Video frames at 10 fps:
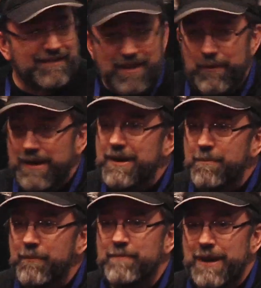That we end
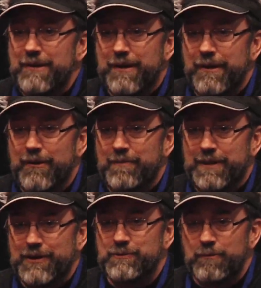up with better code
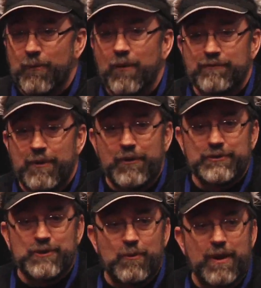because we're more
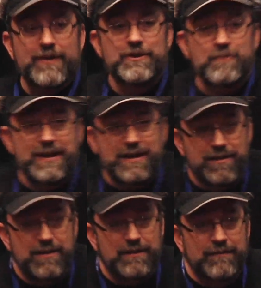focused on what it is we need
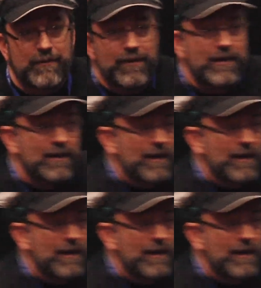to deliver.